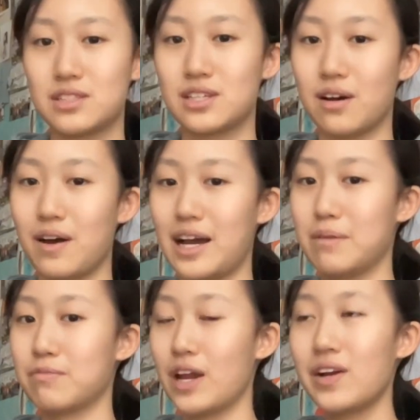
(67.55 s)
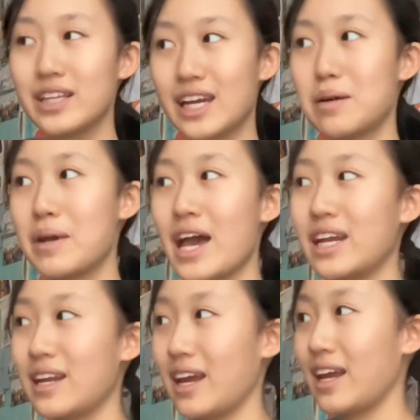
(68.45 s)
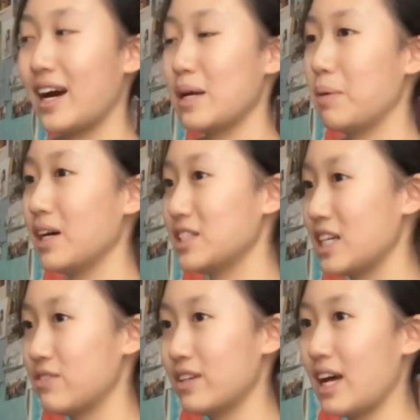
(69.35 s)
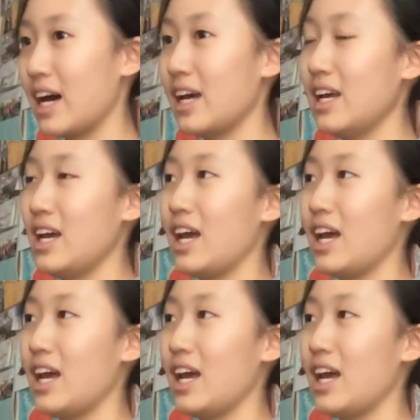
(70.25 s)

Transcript: So I'm very late on my editing, I apologize for that.